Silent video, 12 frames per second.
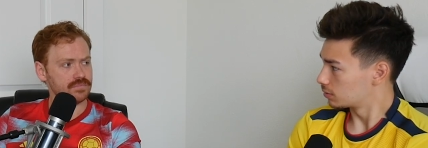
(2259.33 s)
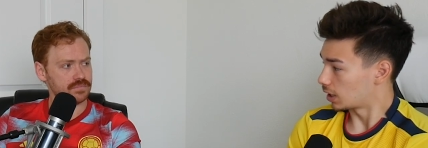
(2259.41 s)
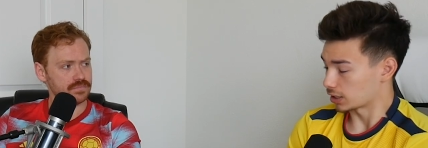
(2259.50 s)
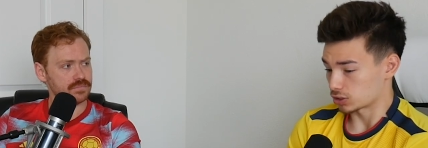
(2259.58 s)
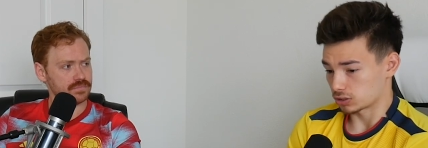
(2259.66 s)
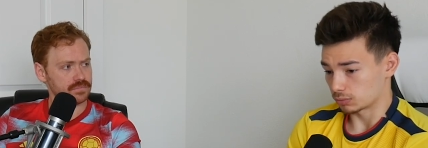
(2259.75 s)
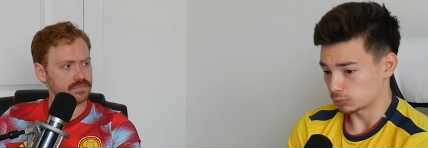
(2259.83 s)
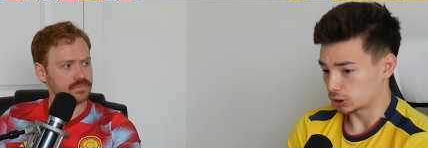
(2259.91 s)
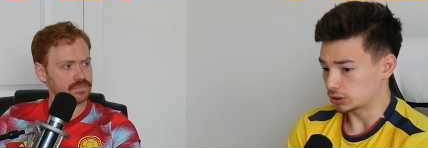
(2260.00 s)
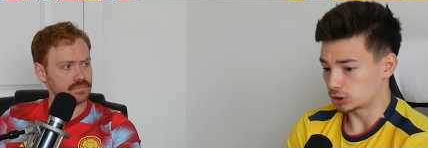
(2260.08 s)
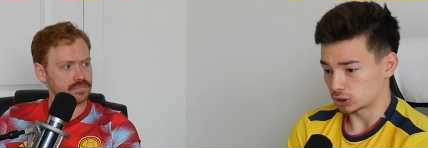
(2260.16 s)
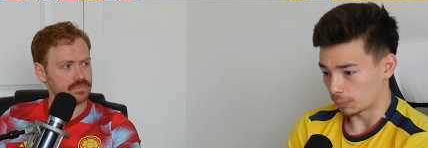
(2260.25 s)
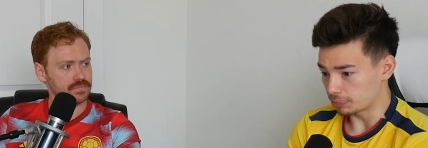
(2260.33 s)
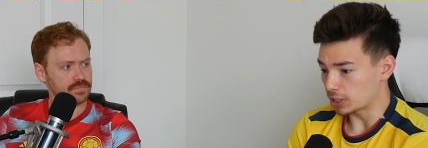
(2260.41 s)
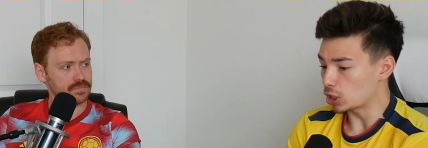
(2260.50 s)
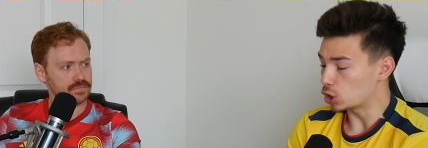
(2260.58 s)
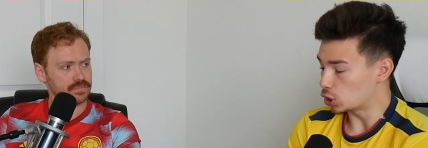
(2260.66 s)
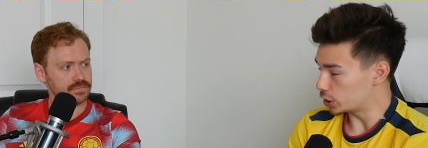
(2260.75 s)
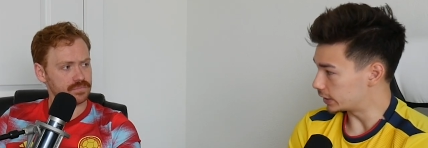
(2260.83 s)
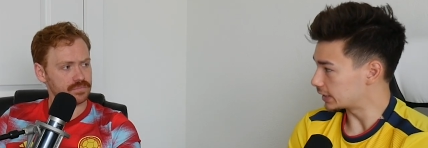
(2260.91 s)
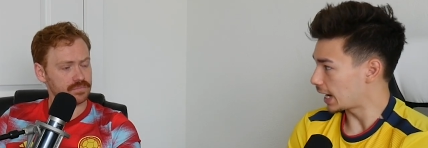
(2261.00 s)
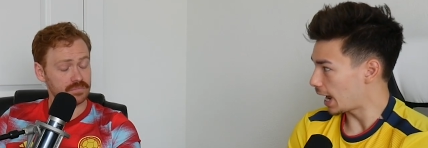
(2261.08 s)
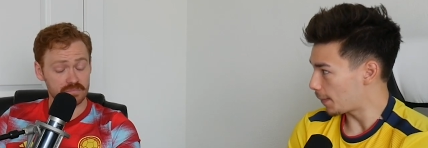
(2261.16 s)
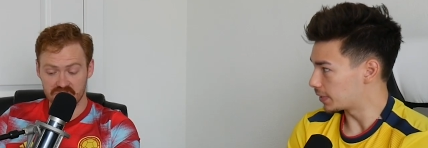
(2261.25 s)
Speaker 1: Like some something good
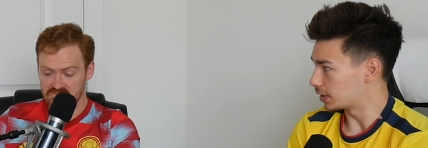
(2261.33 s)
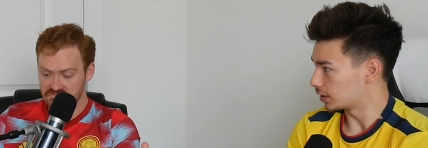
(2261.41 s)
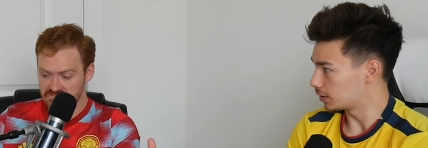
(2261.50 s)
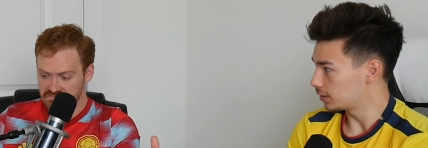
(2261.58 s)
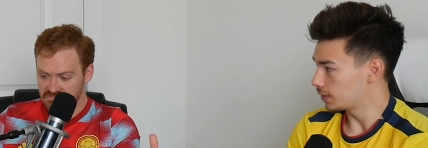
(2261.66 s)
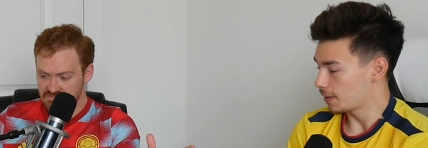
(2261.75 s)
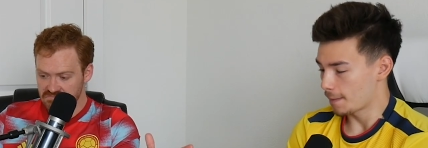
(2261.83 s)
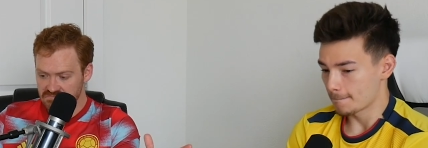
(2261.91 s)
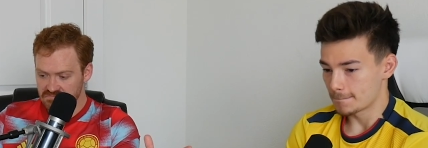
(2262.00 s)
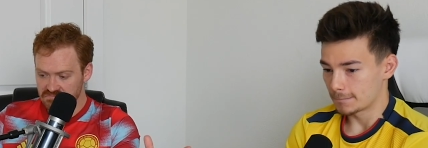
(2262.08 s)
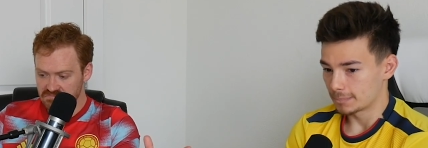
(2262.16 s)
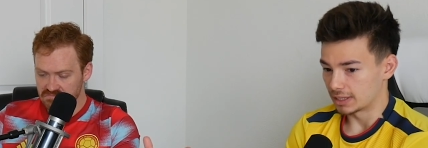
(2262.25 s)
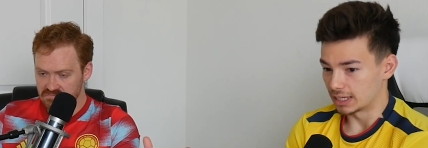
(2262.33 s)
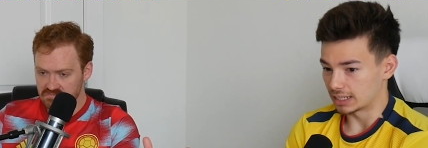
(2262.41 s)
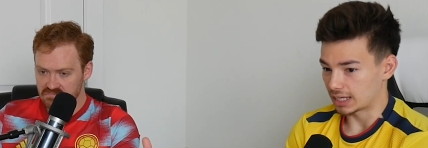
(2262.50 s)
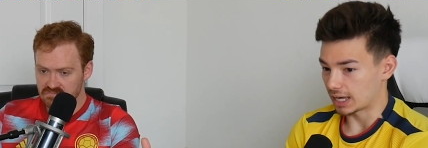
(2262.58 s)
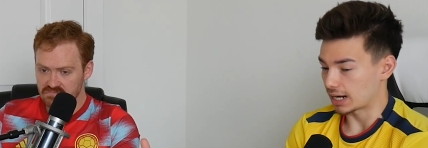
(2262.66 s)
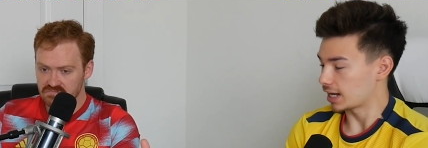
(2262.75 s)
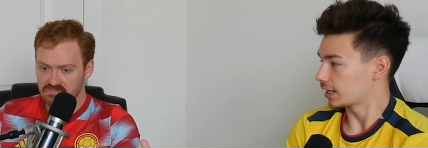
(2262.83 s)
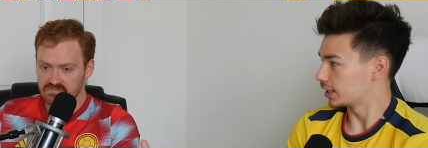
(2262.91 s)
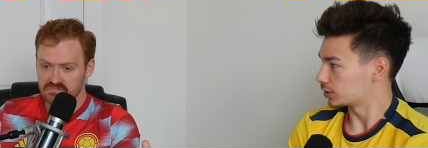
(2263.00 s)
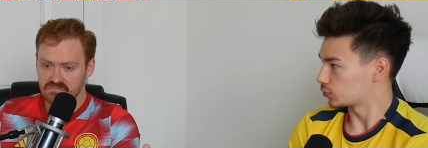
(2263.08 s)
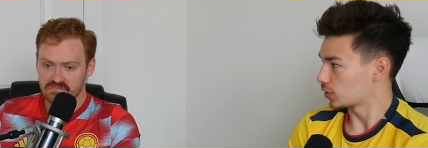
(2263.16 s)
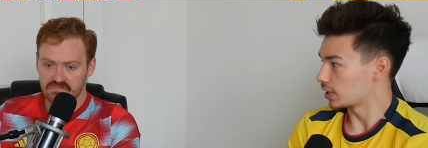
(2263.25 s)
is happening in
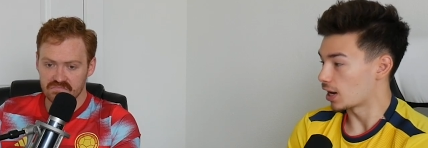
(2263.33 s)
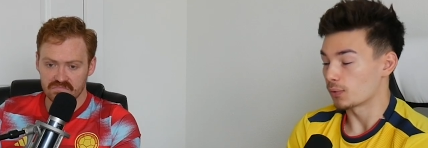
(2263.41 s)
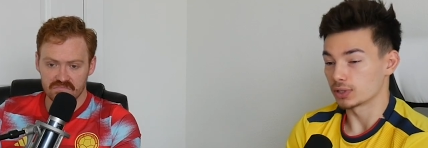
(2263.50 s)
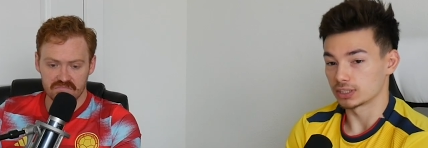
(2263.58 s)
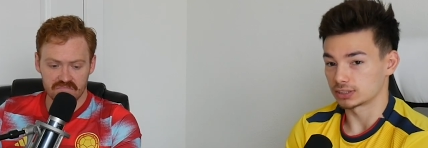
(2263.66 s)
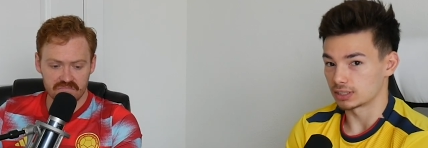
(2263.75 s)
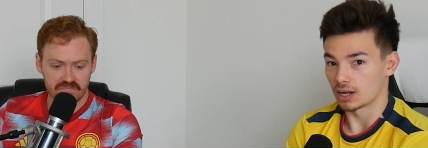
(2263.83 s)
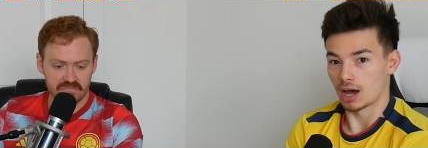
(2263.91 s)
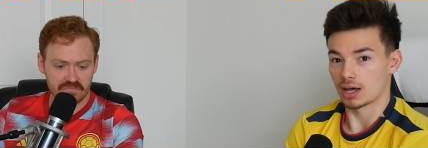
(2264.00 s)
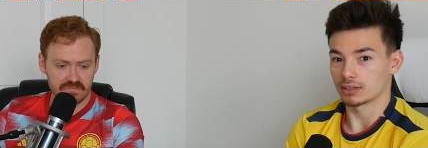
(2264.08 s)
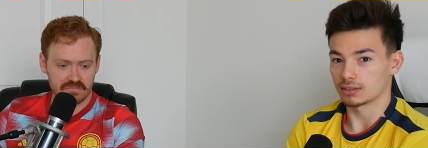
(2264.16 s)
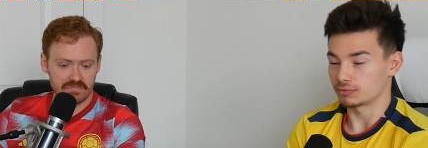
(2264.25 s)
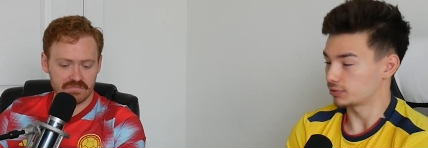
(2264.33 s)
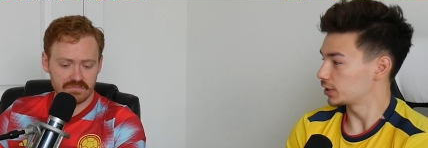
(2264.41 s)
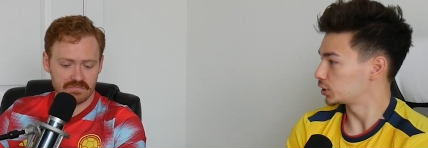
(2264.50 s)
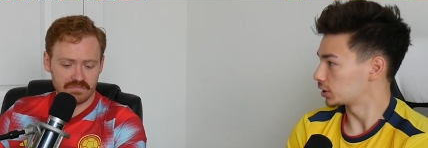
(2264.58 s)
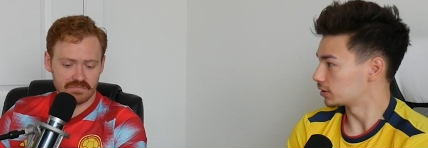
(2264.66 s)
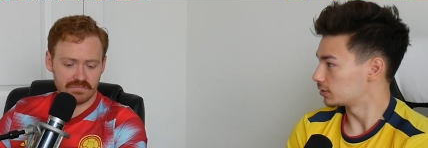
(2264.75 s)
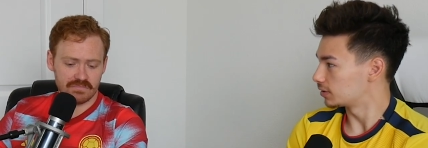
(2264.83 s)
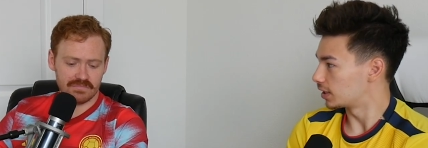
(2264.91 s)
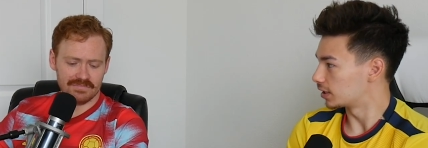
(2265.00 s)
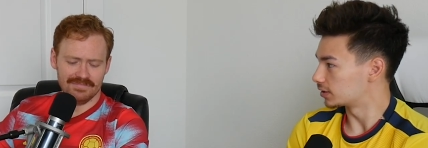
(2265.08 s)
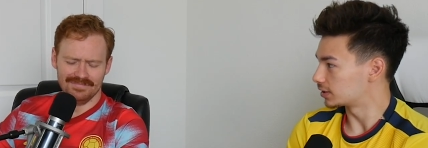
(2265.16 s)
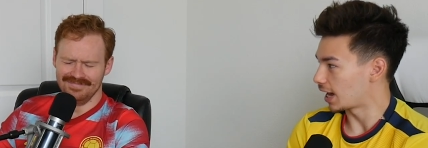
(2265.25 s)
Caracas right now, and it's not inflation.
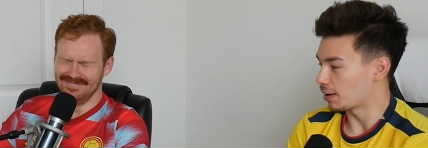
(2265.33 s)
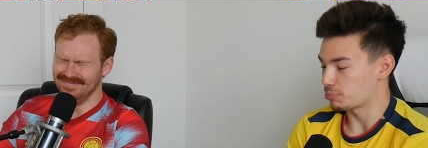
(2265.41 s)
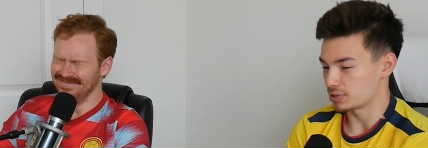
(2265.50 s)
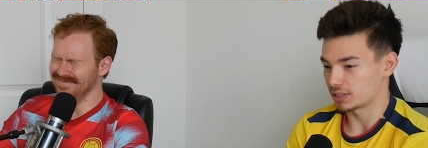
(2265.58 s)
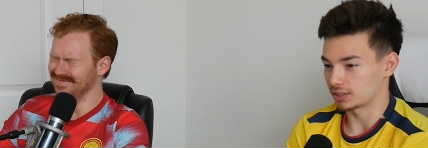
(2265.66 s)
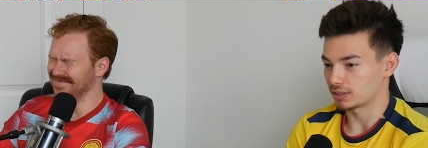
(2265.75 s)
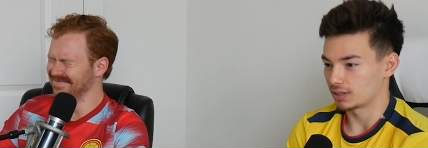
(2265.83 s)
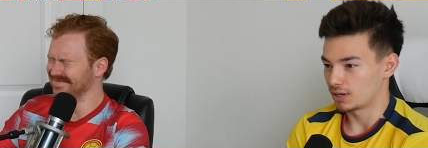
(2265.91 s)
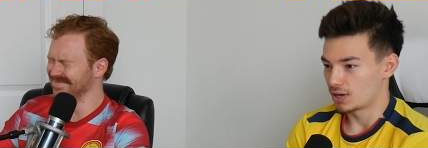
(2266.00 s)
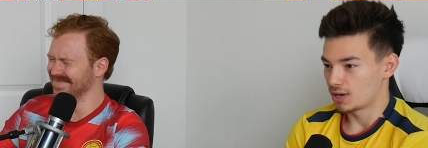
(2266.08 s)
It's happening.